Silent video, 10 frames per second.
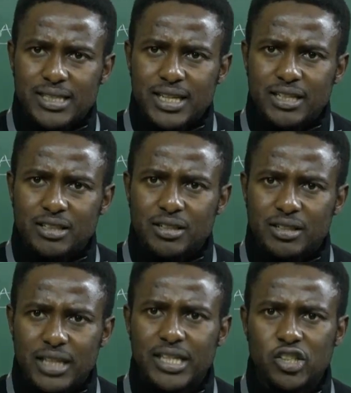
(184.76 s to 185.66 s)

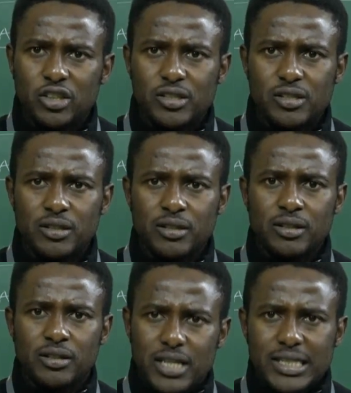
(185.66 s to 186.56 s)
tasted delicious.
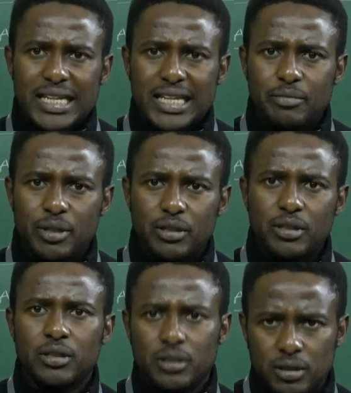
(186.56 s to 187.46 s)
It's edible.
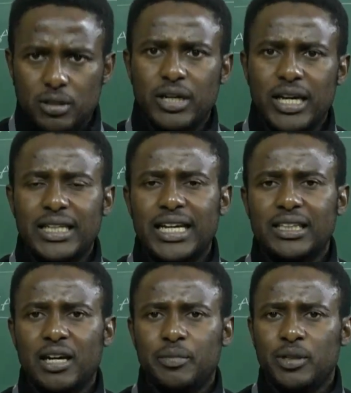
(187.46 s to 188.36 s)
You ate
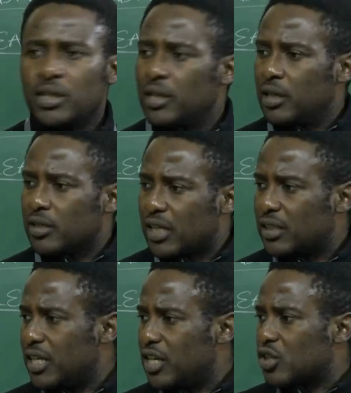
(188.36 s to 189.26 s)
that up.
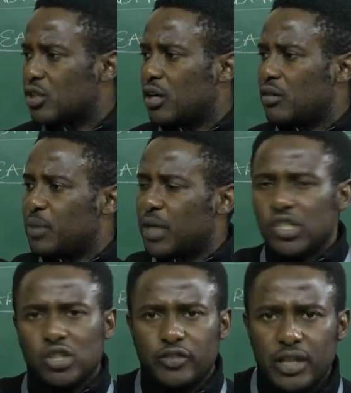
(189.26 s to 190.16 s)
Suddenly you saw a
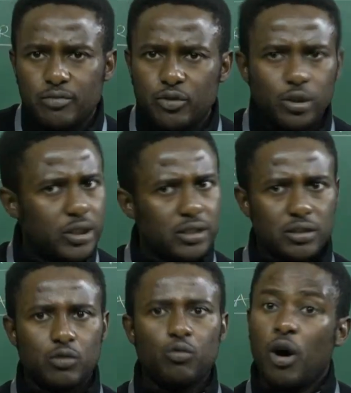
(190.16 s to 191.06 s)
bunch of them floating.
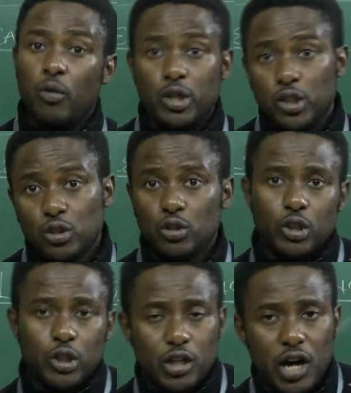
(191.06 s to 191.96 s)
What will you
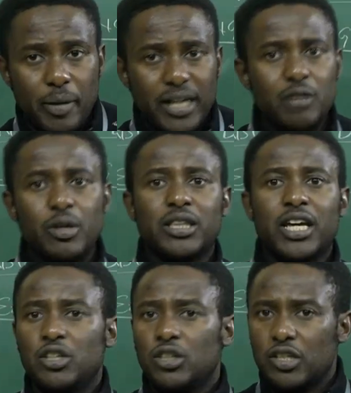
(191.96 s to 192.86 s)
do? Nobody will
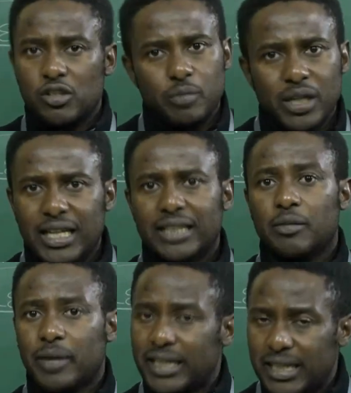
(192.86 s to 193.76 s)
tell you not to pick that
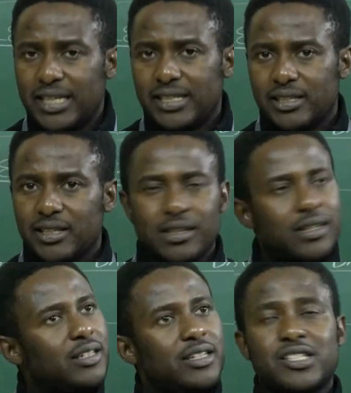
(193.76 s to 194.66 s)
up and eat.
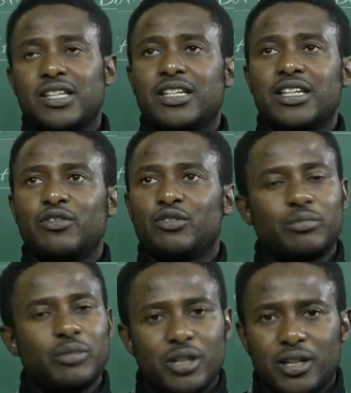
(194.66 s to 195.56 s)
It's a gift
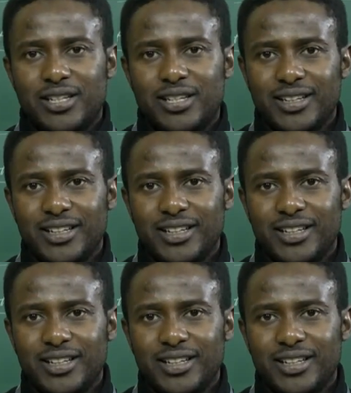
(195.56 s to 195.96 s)
from God,